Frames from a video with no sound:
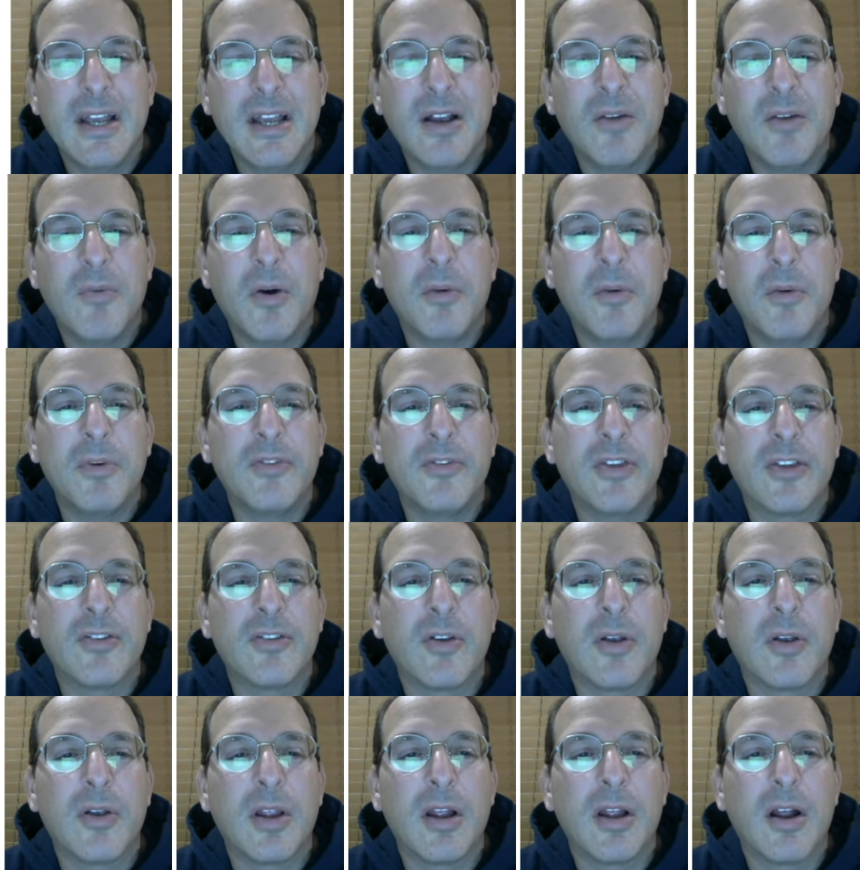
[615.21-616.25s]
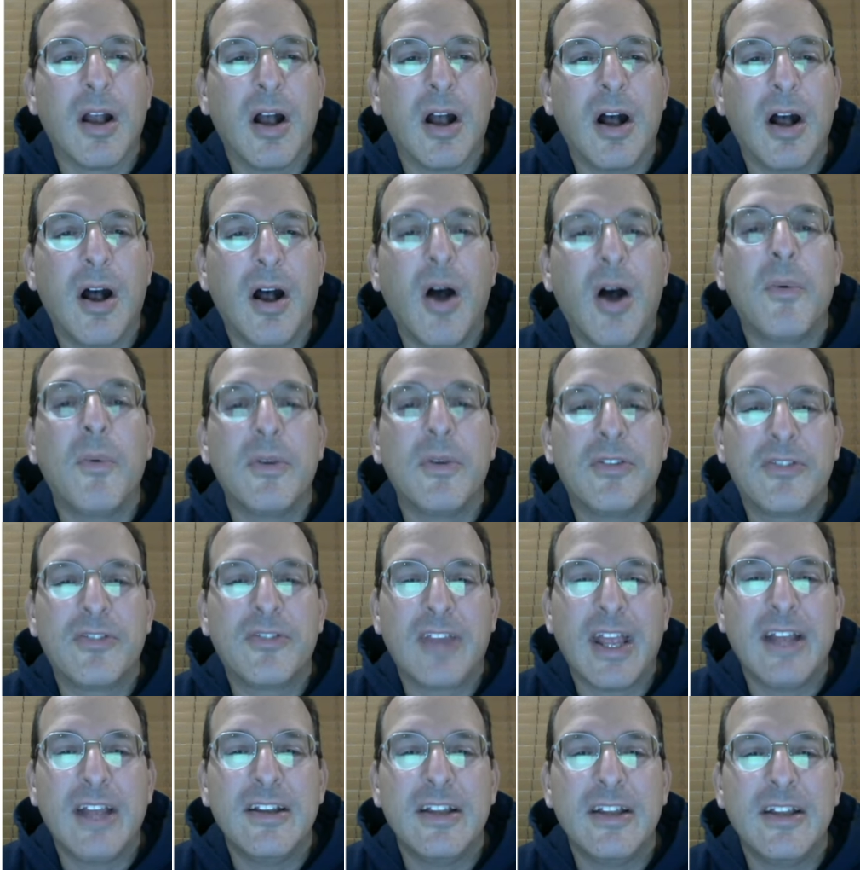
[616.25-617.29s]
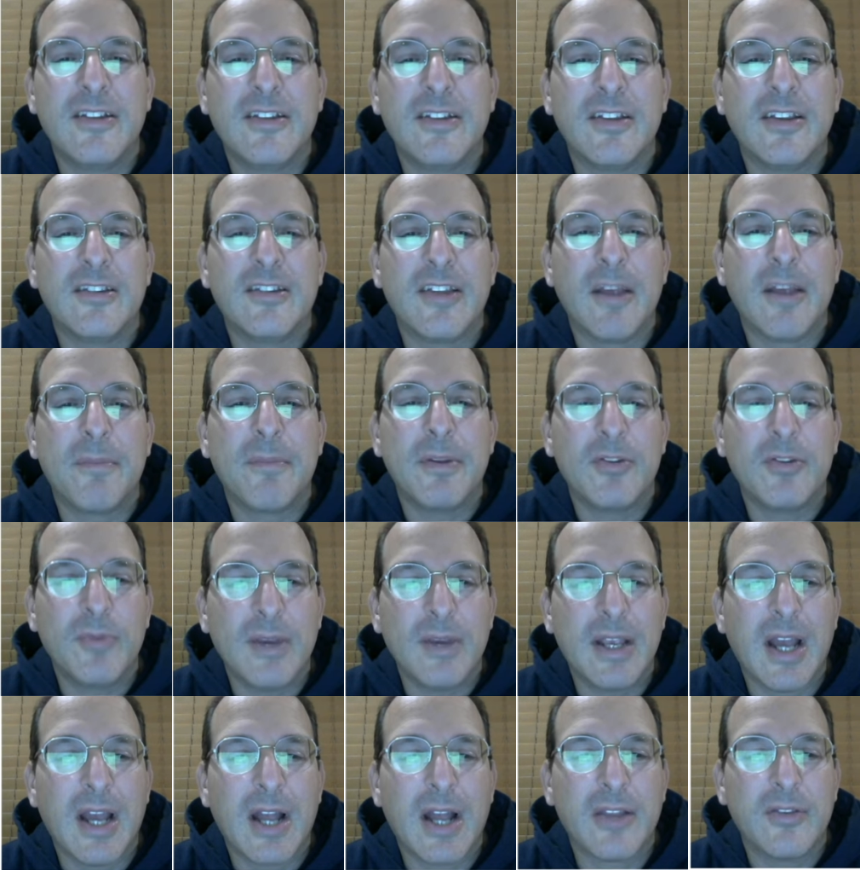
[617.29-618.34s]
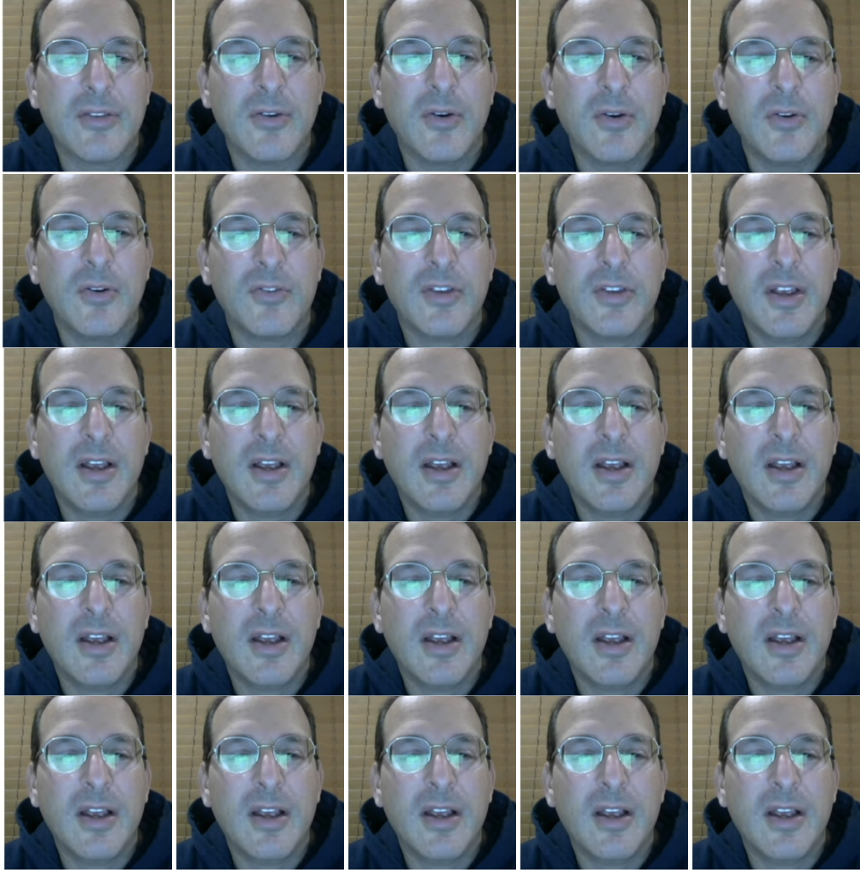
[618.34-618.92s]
What was this over here? Uh, oh, stand-ins and step-ins. We got those.